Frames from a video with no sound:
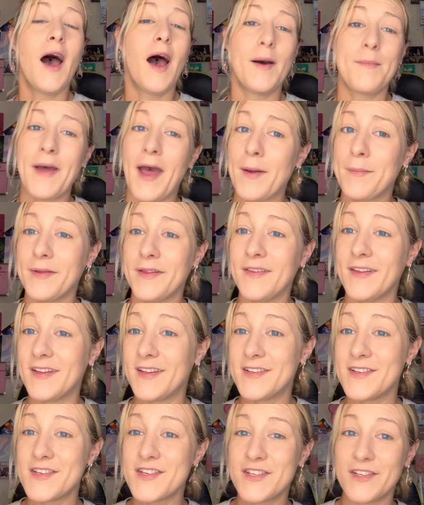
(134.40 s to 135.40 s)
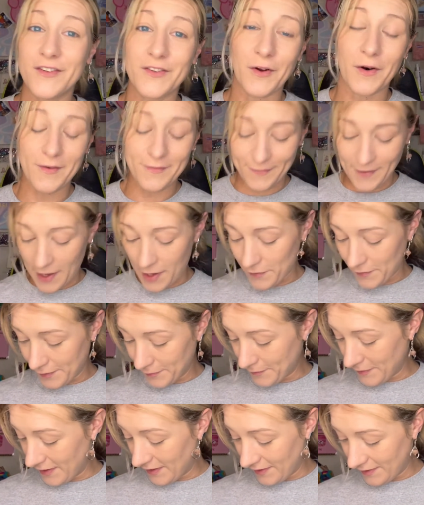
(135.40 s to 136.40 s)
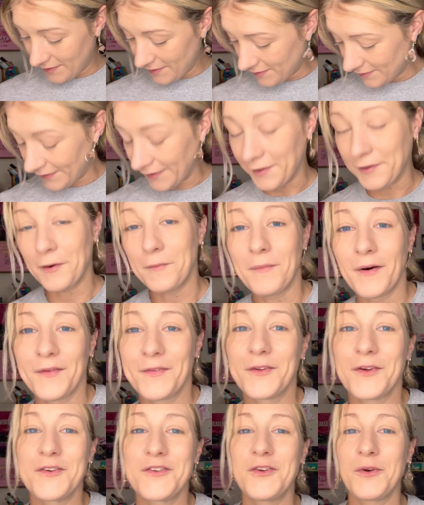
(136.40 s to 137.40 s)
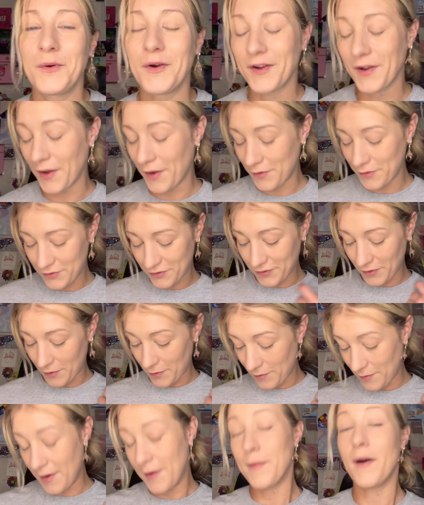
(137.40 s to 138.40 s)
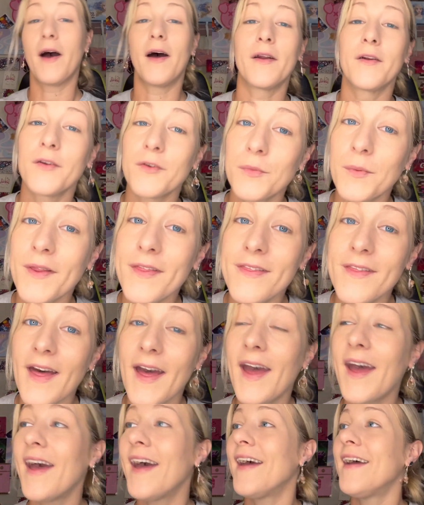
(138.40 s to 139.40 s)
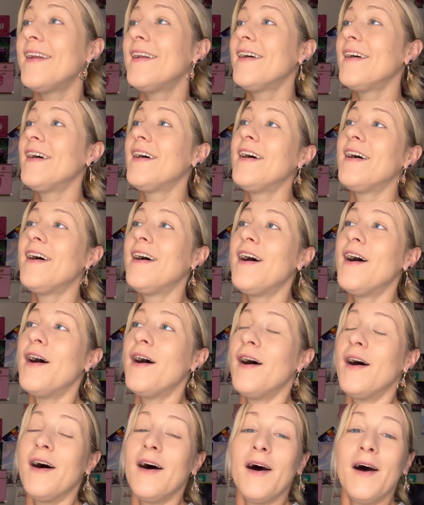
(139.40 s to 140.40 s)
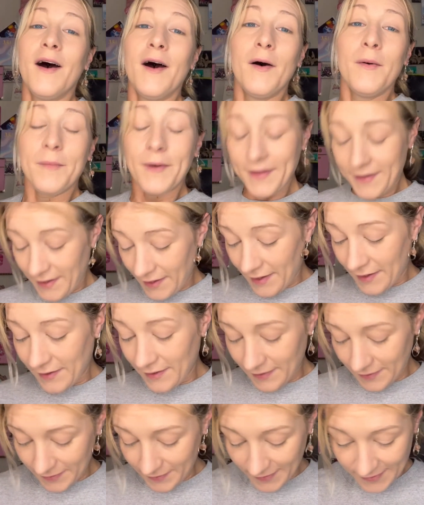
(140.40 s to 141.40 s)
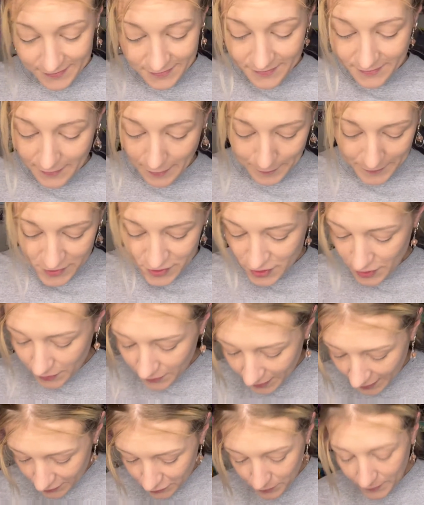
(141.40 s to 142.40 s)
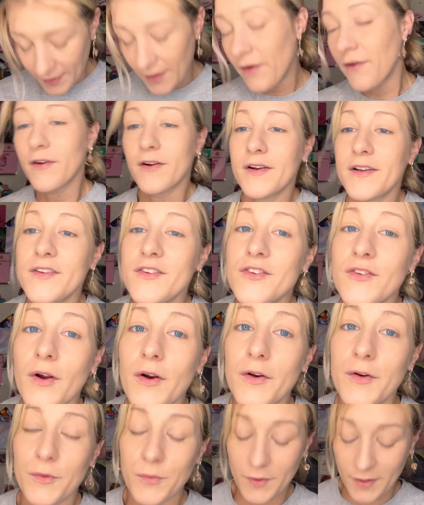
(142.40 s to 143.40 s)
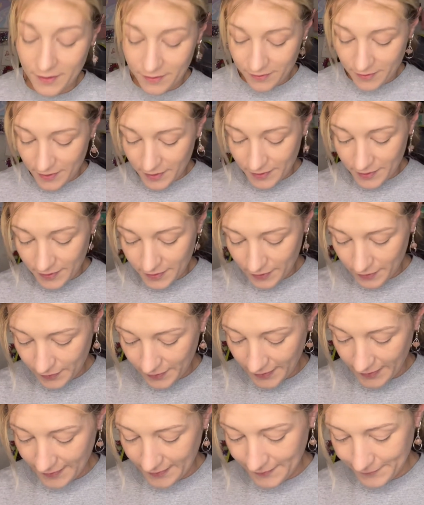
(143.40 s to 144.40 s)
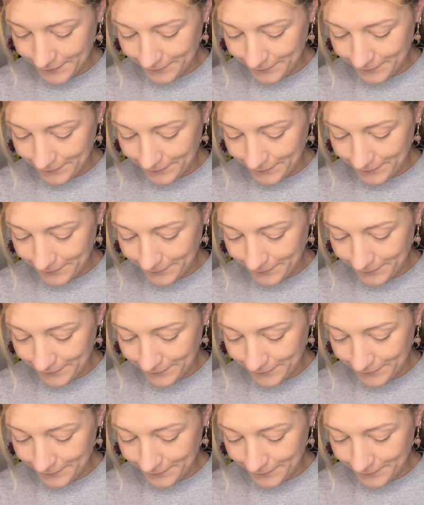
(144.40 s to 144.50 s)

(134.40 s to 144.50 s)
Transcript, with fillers: I'm happy that she started following me like a month or two ago, so I'm honored with that. But yeah, let, let me show you guys what I already started with. Okay.